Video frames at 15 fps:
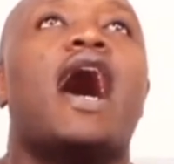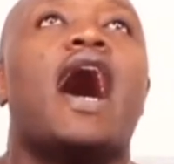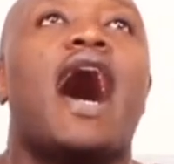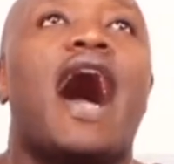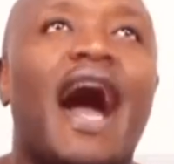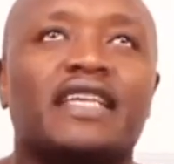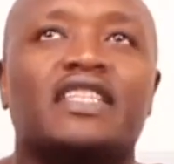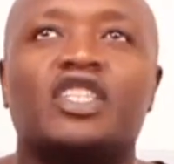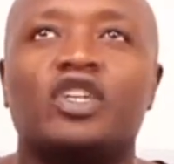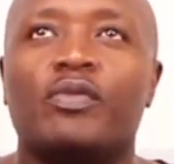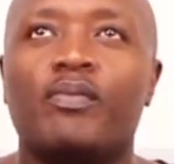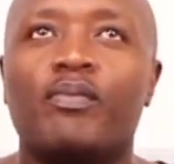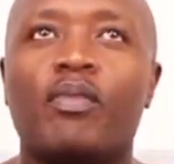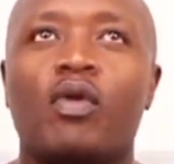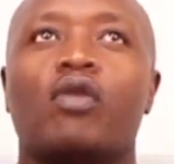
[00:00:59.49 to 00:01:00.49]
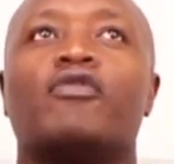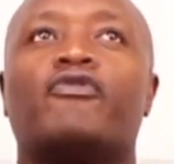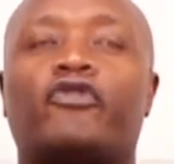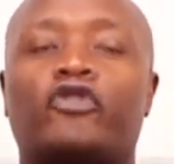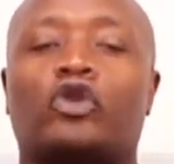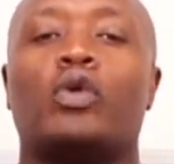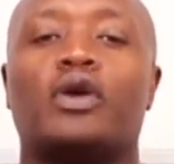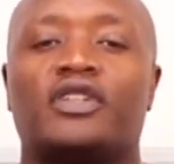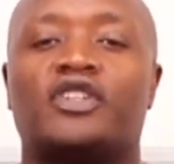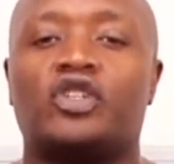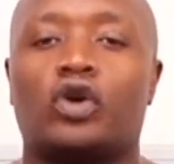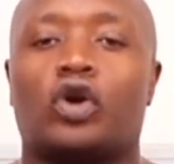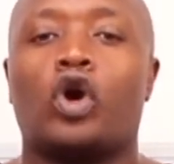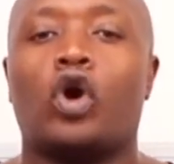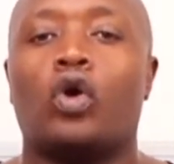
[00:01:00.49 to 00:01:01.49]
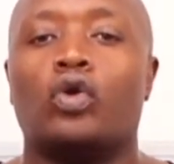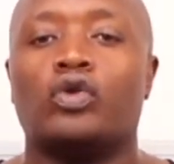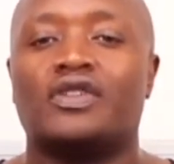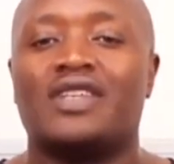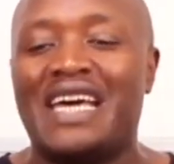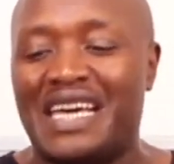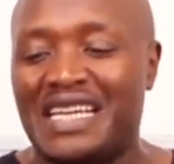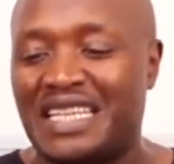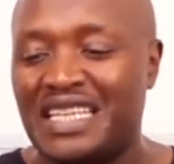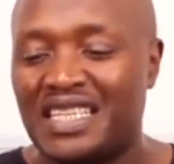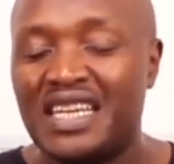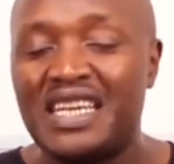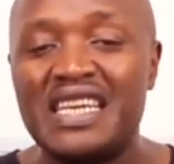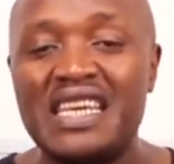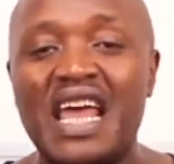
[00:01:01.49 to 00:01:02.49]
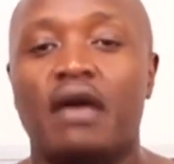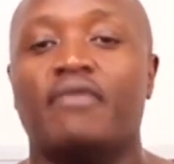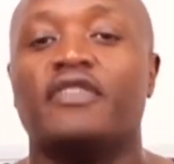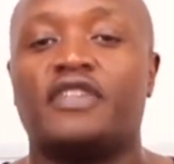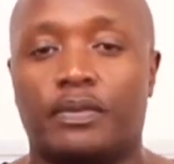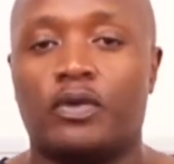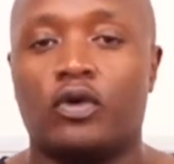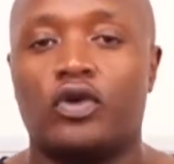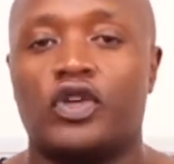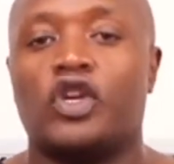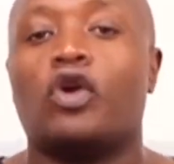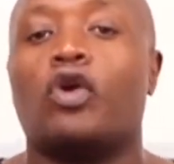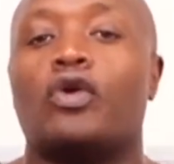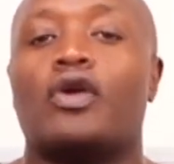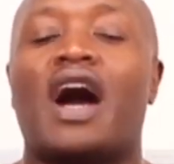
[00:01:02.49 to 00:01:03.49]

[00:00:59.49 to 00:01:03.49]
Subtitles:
As you move towards your goals, it is inevitable you're going to